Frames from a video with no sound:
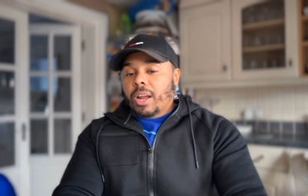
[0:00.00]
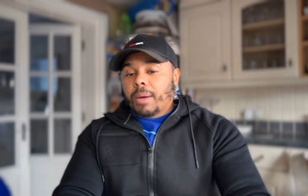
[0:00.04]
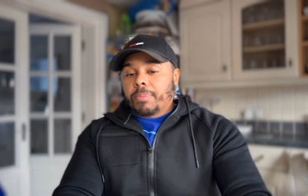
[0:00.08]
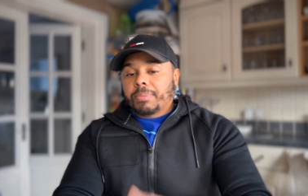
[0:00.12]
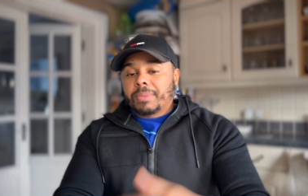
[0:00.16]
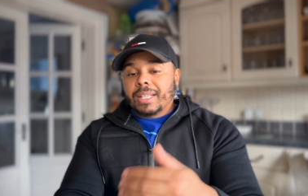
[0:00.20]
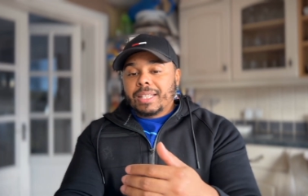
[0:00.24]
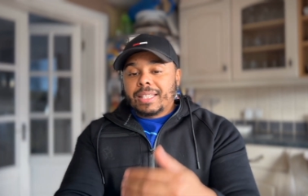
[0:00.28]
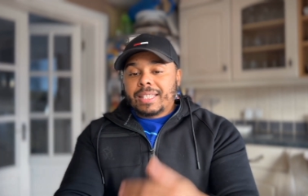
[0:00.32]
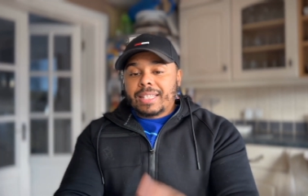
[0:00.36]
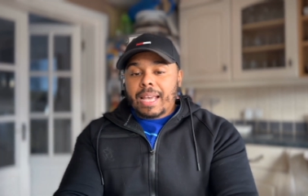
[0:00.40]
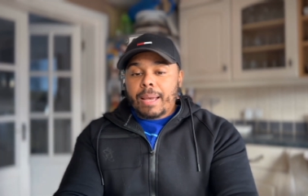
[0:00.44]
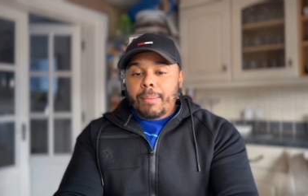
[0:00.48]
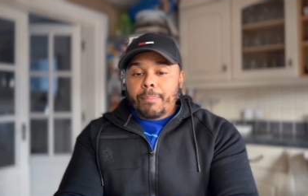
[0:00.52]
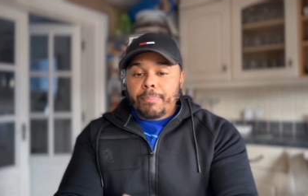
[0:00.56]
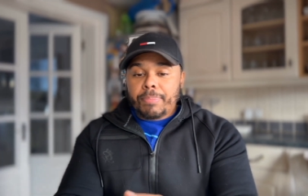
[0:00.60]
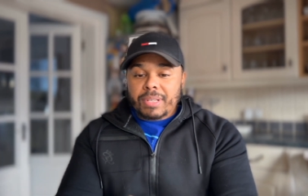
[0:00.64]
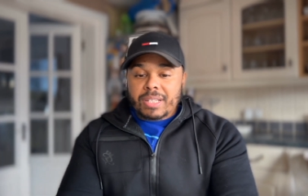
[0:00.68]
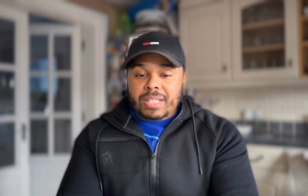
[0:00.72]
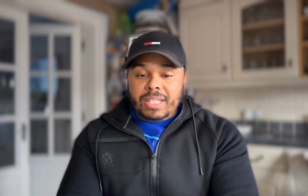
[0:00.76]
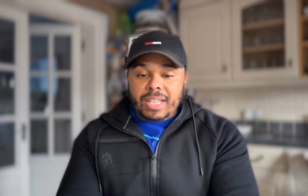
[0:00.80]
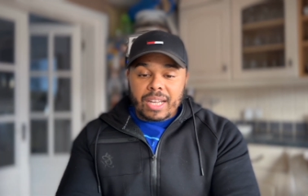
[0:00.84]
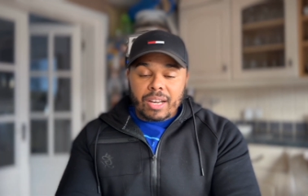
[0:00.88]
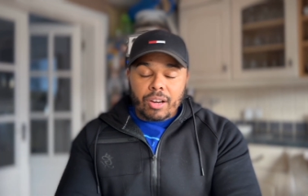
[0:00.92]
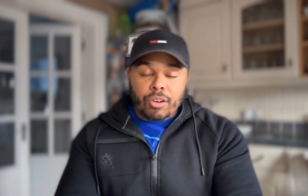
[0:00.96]
up to
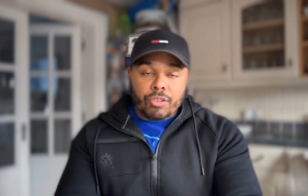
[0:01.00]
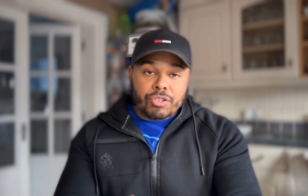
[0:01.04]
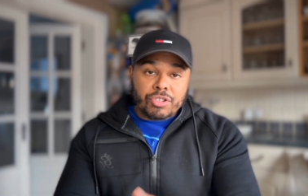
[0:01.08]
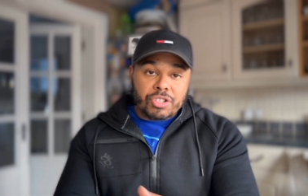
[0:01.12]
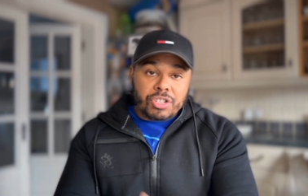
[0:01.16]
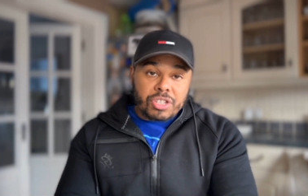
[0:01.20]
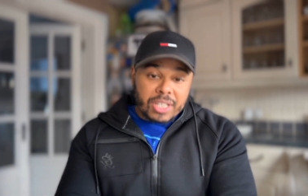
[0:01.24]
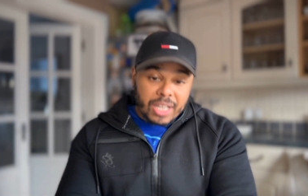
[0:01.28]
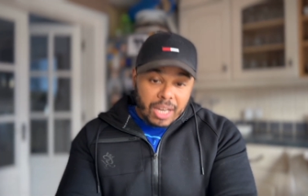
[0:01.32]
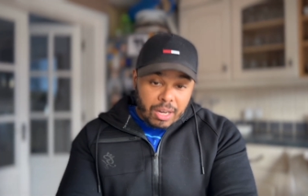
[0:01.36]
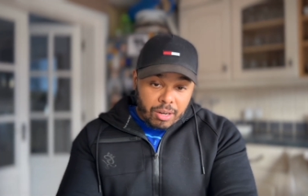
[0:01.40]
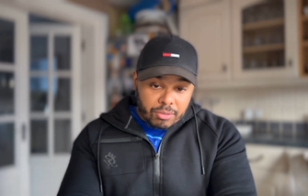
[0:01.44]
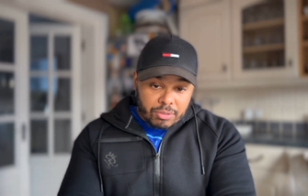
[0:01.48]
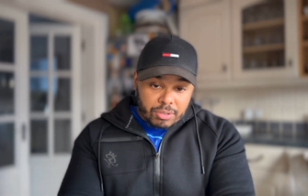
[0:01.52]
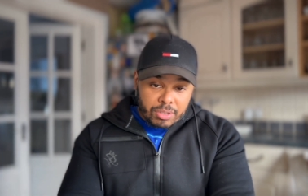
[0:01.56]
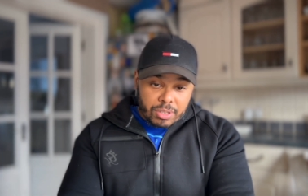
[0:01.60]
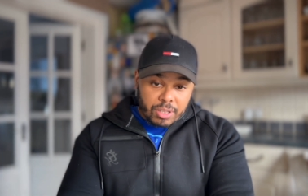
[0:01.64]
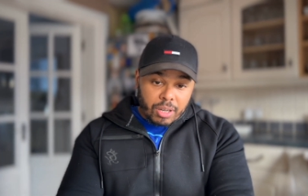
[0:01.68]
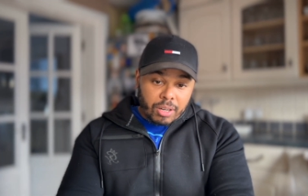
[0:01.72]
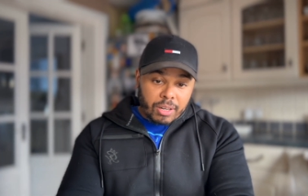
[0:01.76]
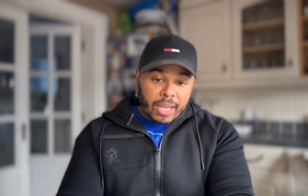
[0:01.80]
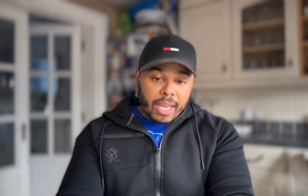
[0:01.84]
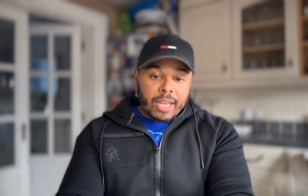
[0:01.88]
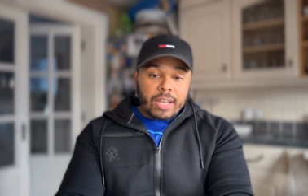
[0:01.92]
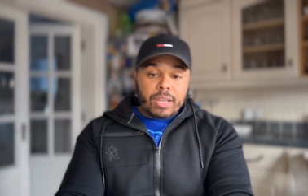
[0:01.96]
10% on sales,
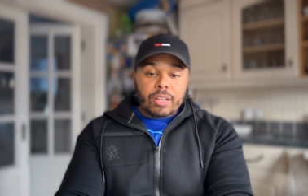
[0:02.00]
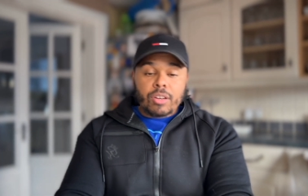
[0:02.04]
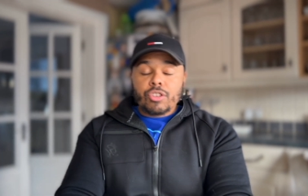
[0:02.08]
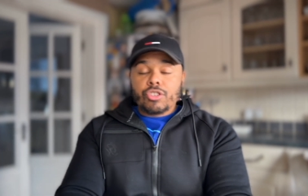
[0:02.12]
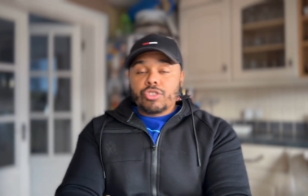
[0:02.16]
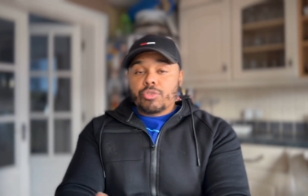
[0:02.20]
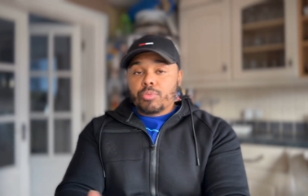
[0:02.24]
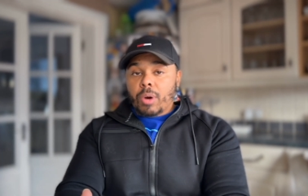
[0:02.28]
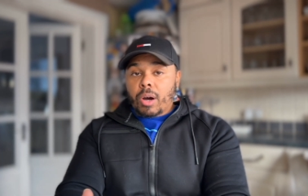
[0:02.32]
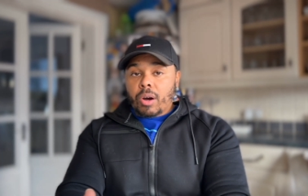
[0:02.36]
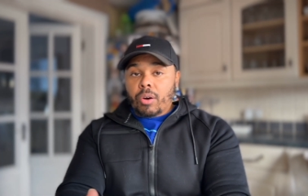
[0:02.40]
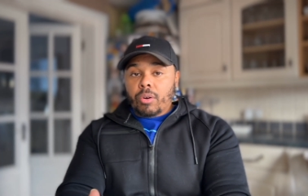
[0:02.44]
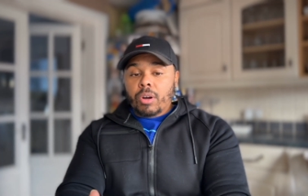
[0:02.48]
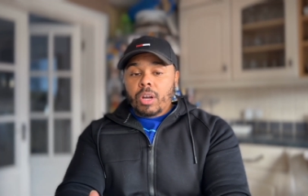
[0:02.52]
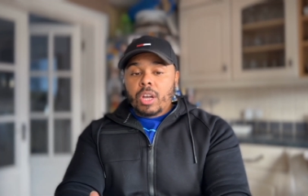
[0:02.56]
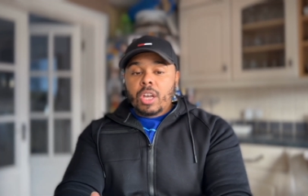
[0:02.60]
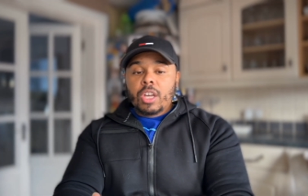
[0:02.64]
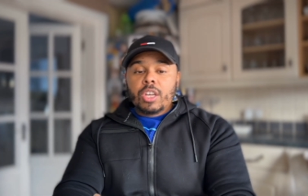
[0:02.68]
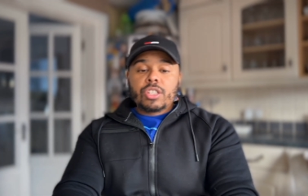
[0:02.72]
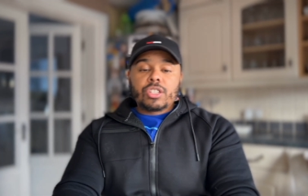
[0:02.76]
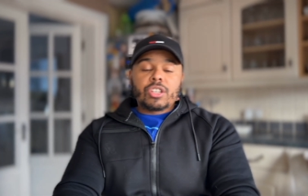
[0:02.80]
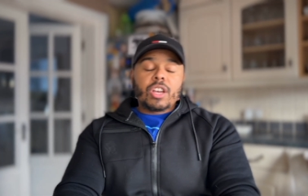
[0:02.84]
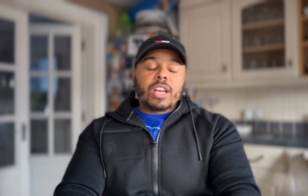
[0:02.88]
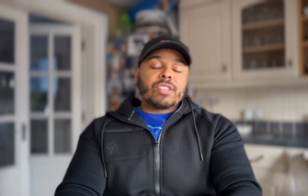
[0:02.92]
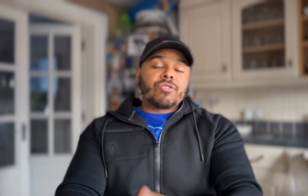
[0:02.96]
okay, as well.
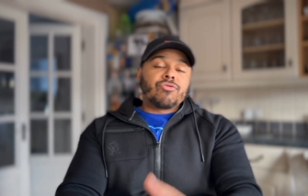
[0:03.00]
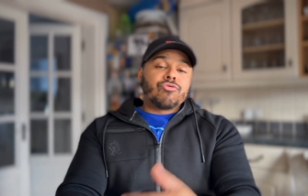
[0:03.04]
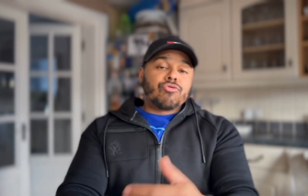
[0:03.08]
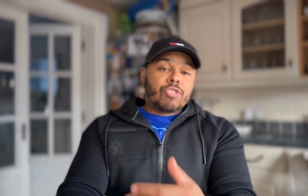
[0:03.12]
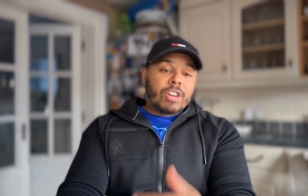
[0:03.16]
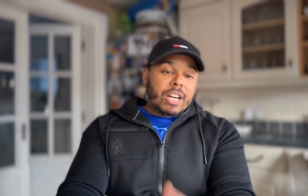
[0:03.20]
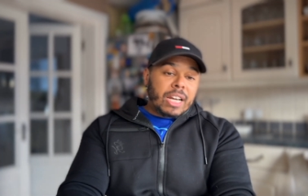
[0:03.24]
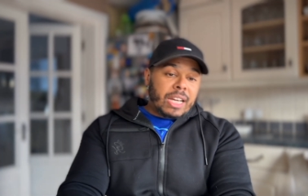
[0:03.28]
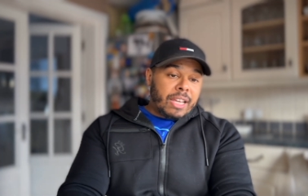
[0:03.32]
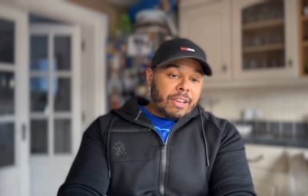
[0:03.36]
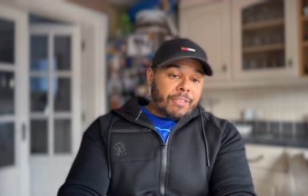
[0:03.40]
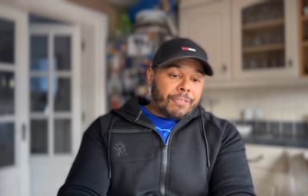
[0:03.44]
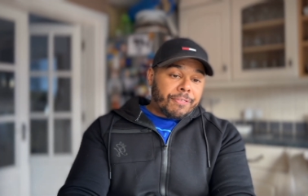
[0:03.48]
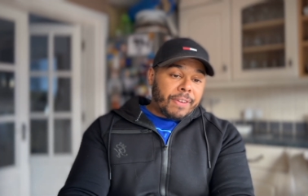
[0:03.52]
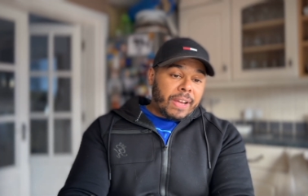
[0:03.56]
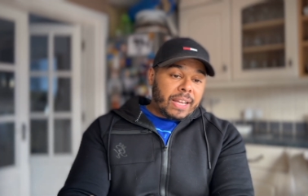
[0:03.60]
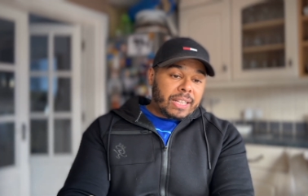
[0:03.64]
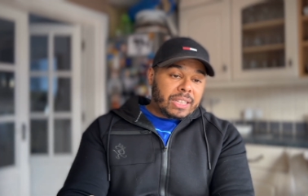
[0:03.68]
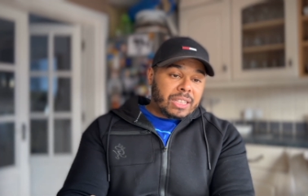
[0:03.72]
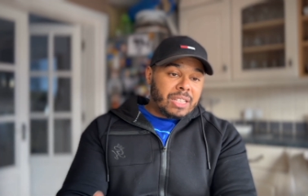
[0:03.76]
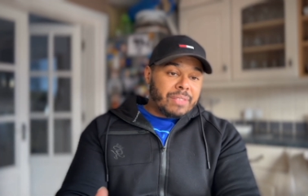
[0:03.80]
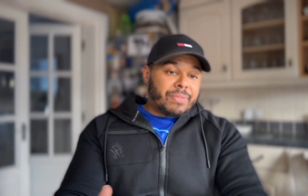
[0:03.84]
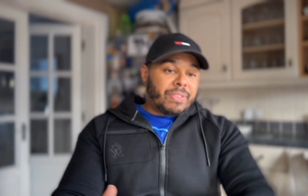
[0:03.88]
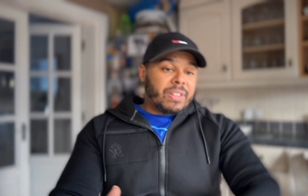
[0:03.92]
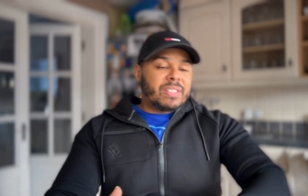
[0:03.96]
So it's really
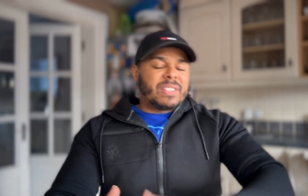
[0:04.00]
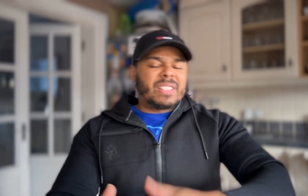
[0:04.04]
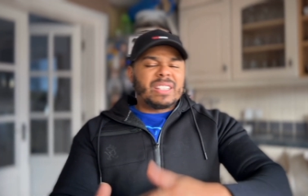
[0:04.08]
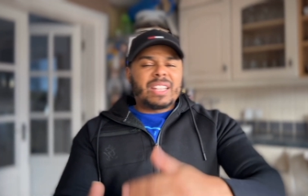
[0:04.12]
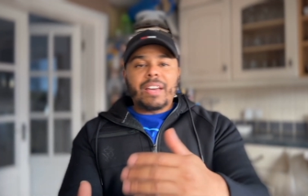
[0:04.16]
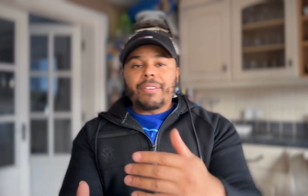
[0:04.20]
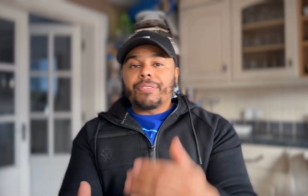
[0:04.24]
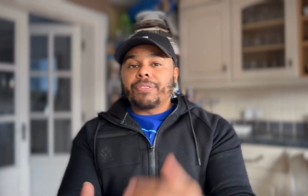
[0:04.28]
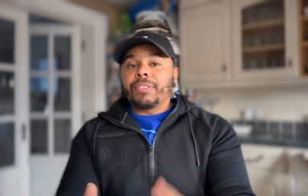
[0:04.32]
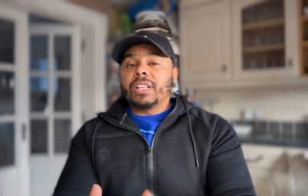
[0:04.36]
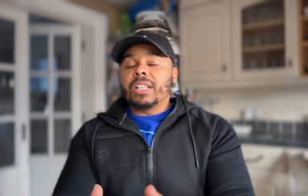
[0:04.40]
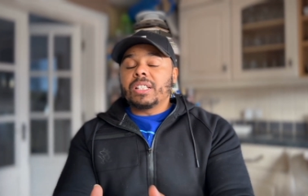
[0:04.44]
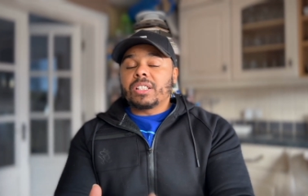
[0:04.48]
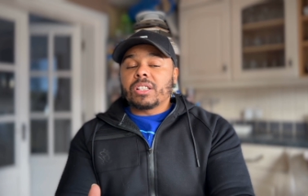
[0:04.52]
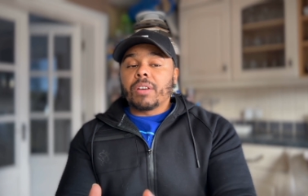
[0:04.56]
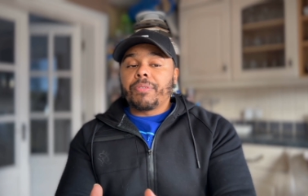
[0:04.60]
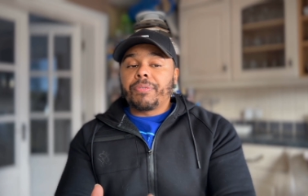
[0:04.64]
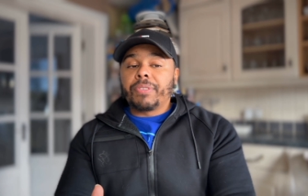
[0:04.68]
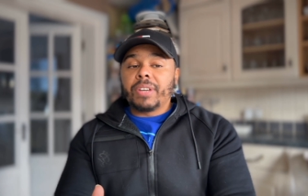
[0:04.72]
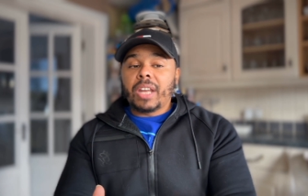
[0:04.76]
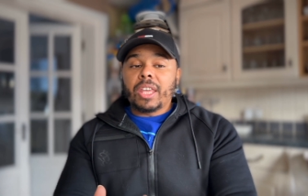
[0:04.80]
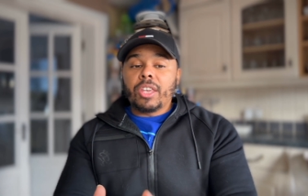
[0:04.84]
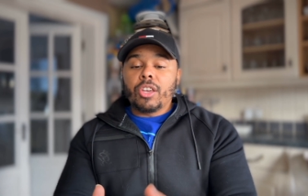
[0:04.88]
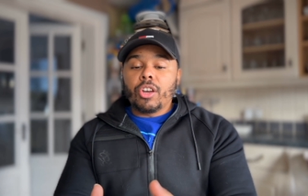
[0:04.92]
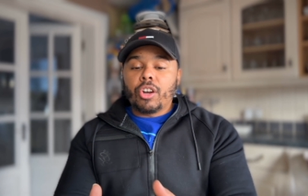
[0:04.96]
effective. It's definitely
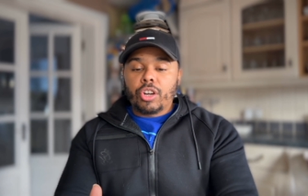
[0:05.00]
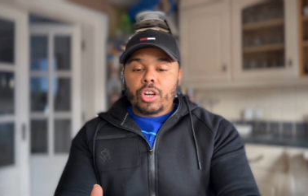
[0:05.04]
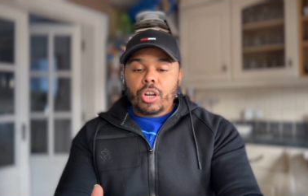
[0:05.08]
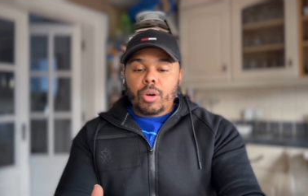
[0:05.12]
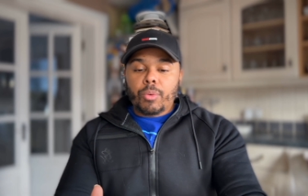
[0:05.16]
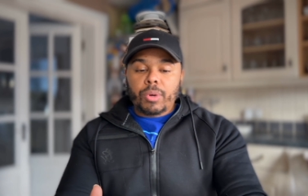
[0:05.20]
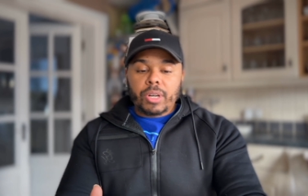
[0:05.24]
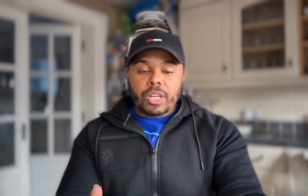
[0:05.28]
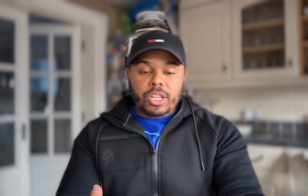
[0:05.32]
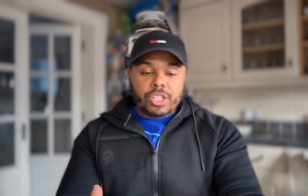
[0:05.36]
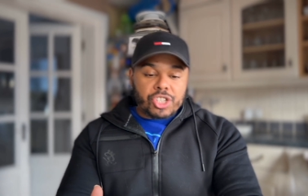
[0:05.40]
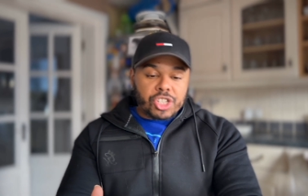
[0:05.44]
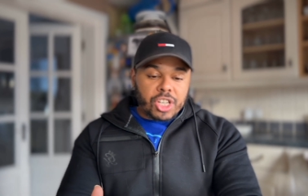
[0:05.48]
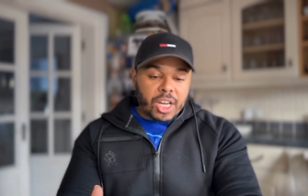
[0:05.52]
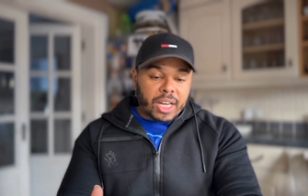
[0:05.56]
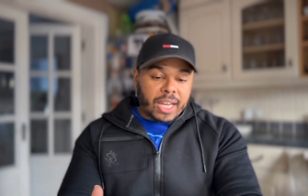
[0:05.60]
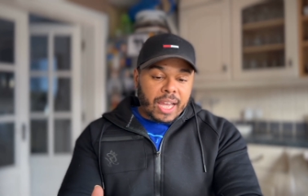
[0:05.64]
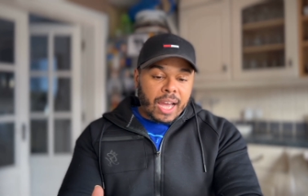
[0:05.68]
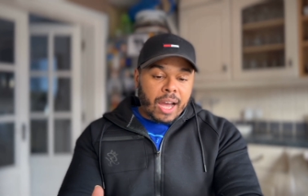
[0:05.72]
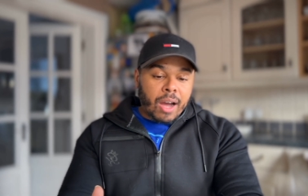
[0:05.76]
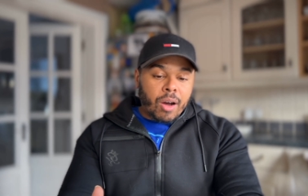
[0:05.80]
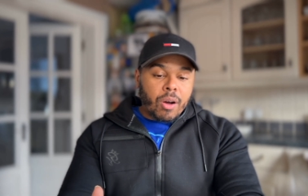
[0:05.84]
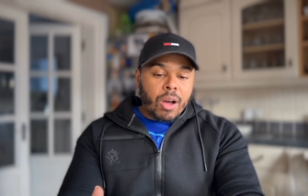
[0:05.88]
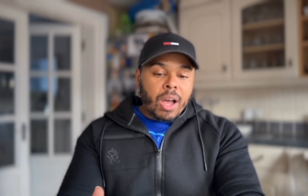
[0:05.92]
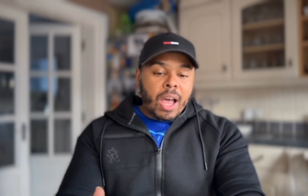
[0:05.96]
something that you're gonna wanna check
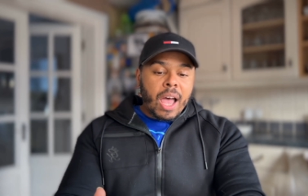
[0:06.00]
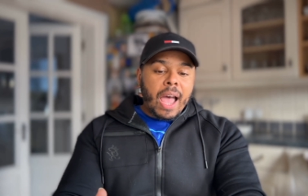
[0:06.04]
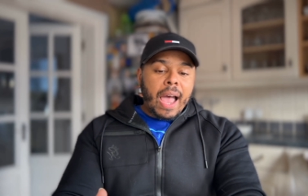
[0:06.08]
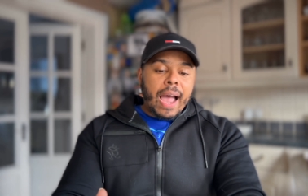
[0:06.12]
out.